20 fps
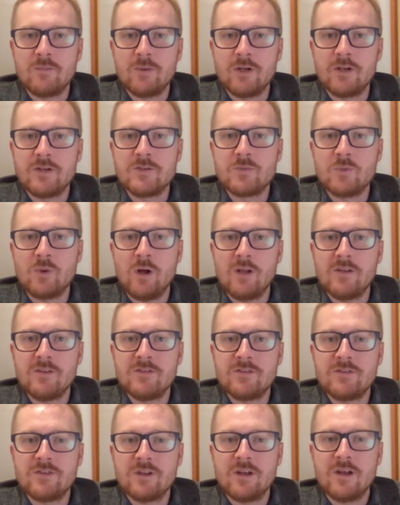Because
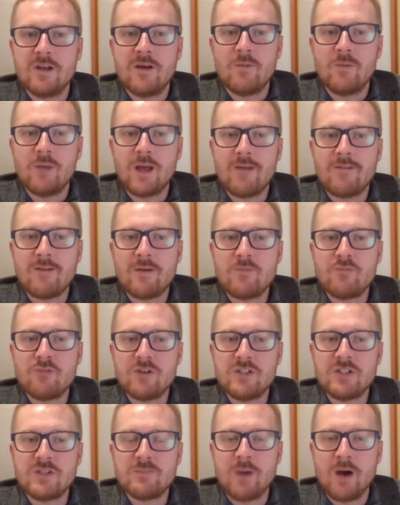whilst we have a
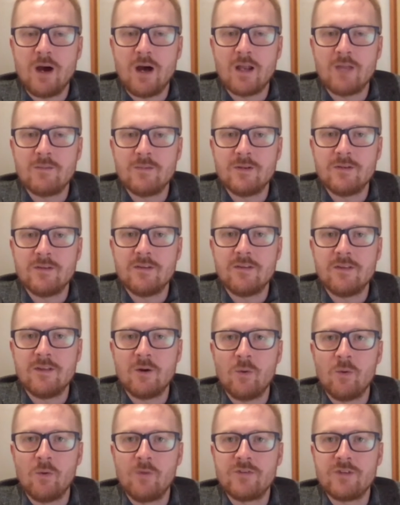British Parliament that
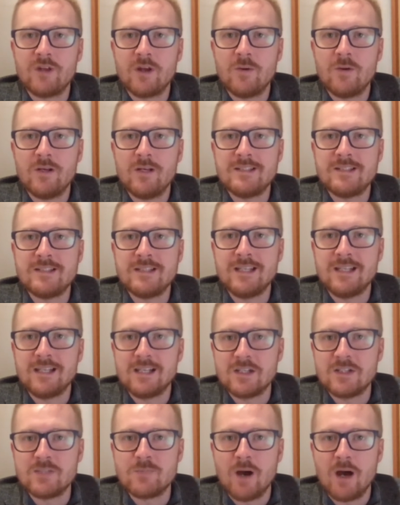also is an
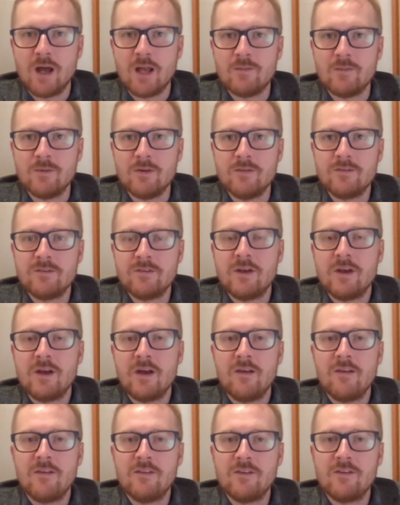English Parliament,
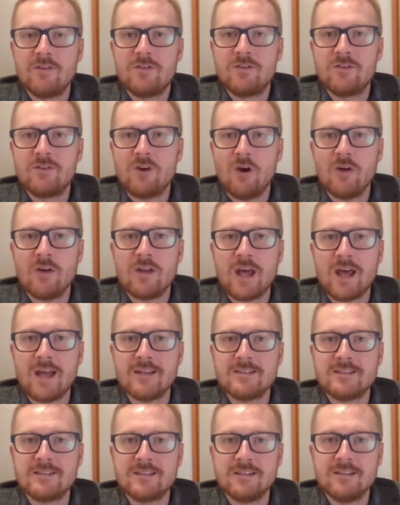the
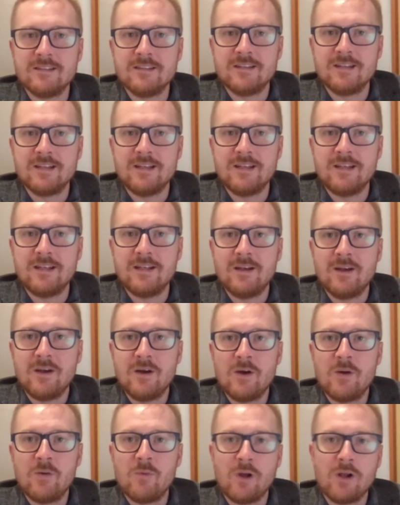ScotNats and the
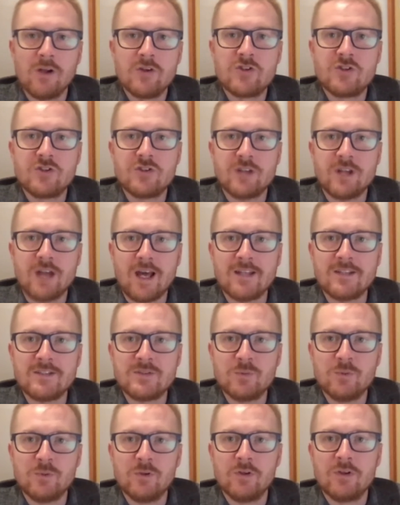Welsh
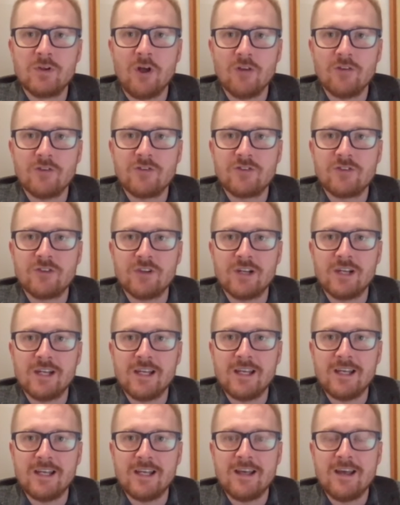Nats will
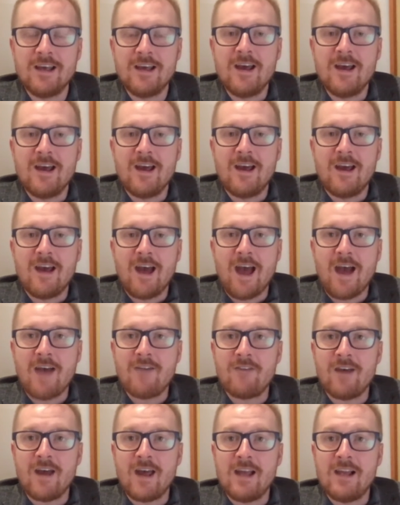constantly have
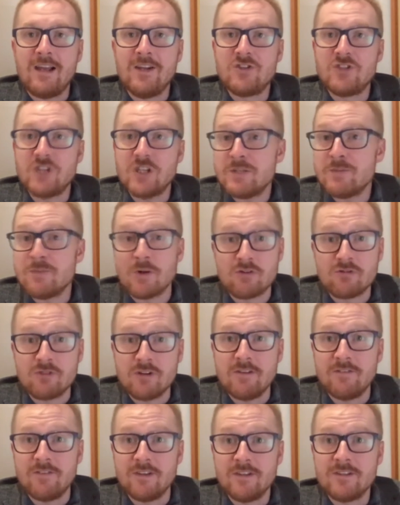a legitimate
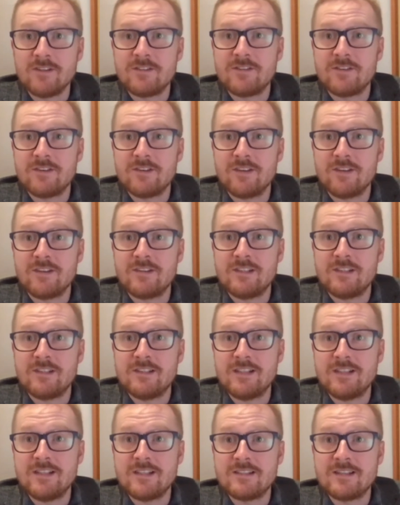grievance that it
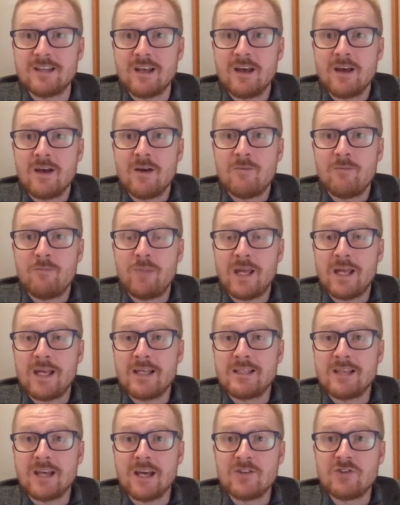is
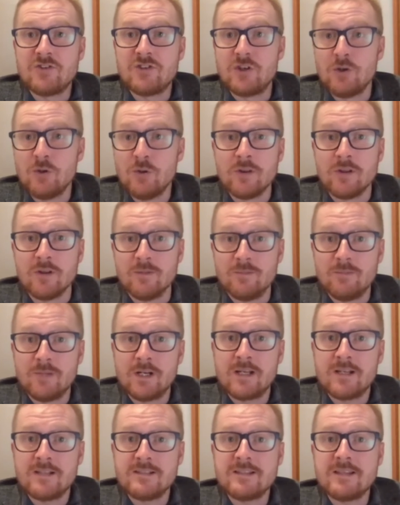being done to them
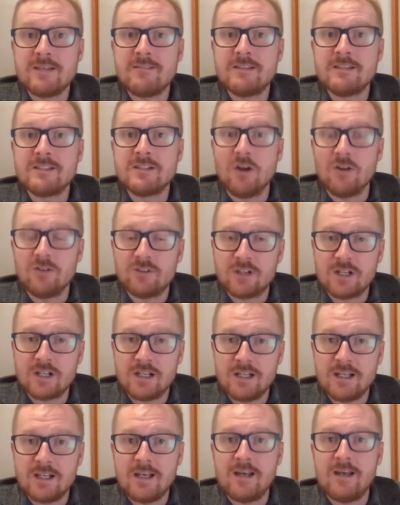because there is not a
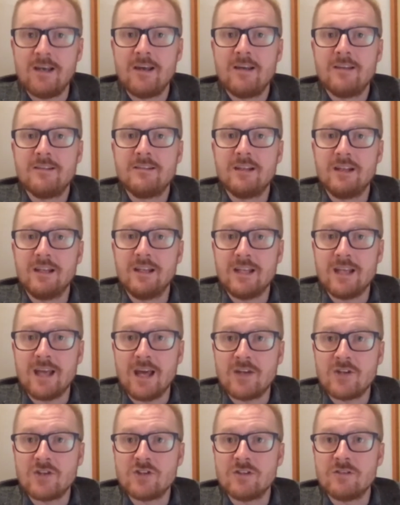clear
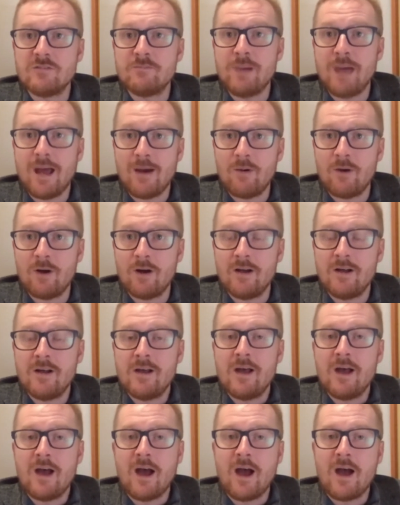delineation of power.
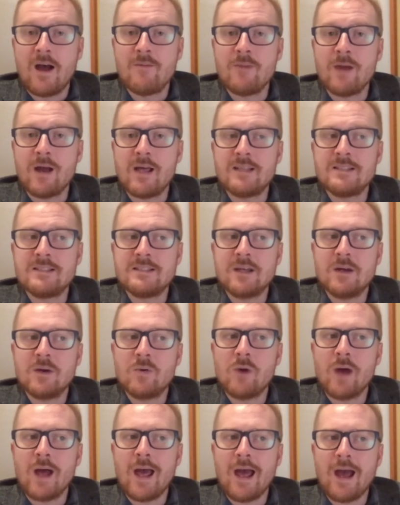And so
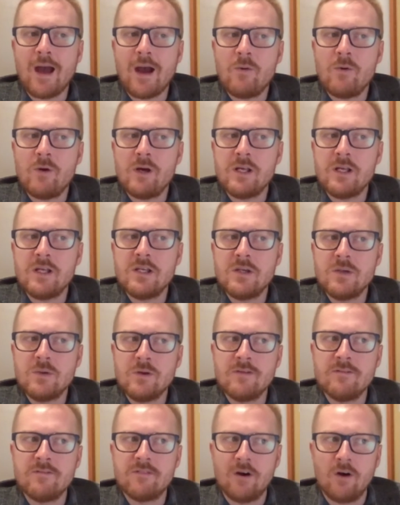how are you
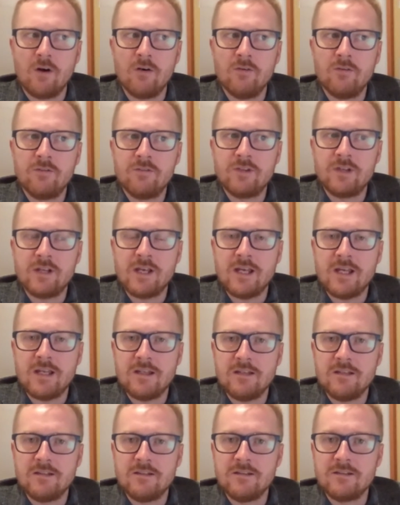involved
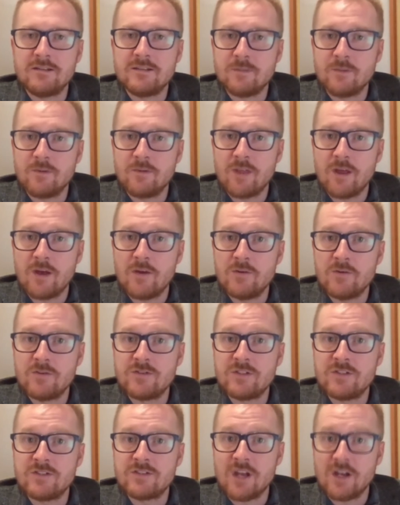in some of those
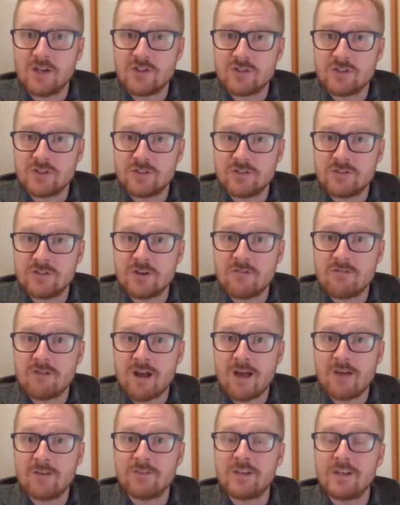discussions
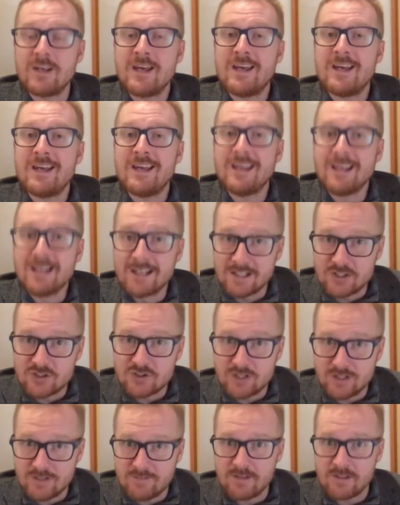around English
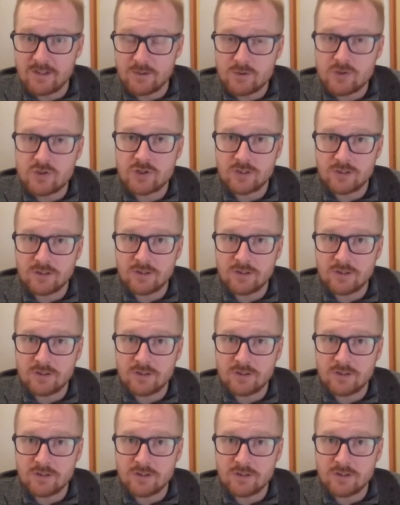devolution?